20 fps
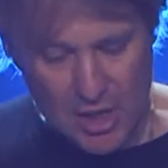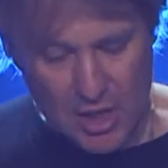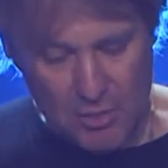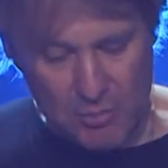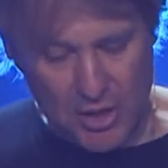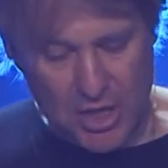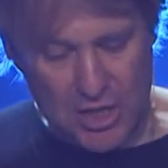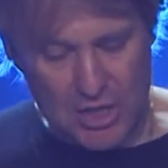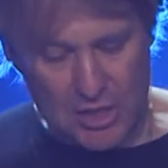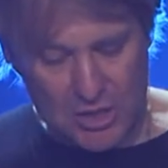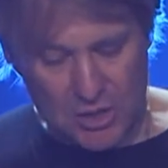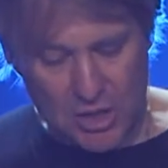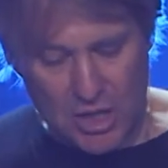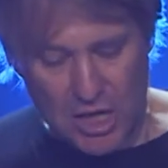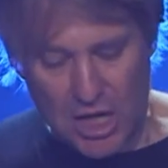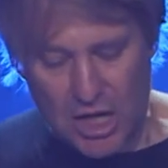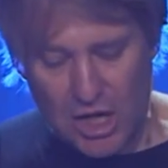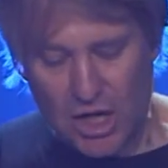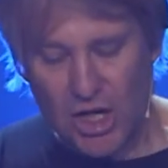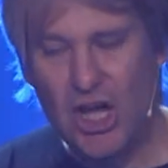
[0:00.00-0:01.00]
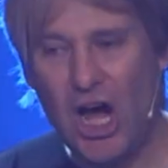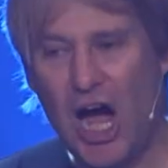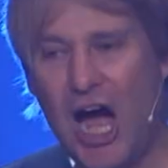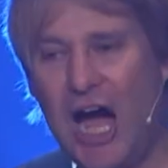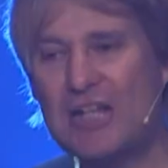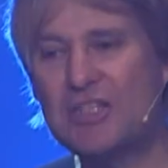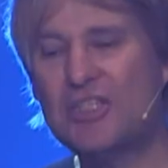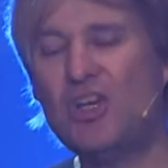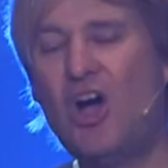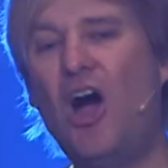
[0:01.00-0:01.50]
because
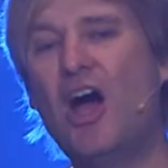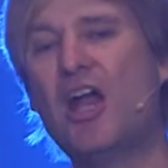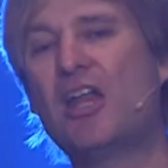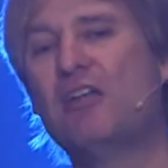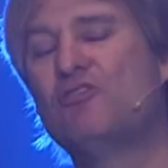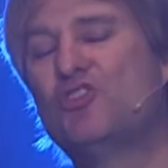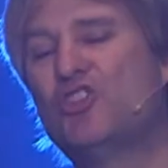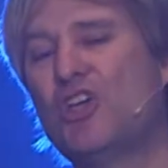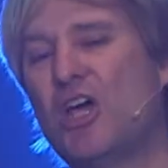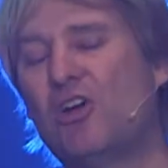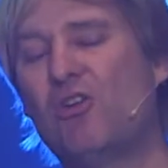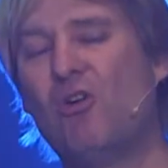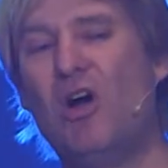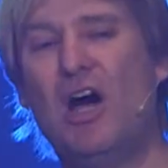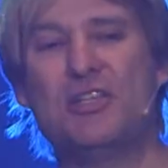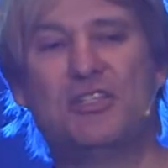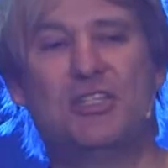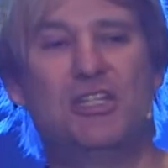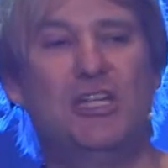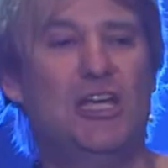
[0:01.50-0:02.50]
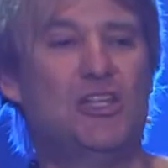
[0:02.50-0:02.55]
God's heart of generosity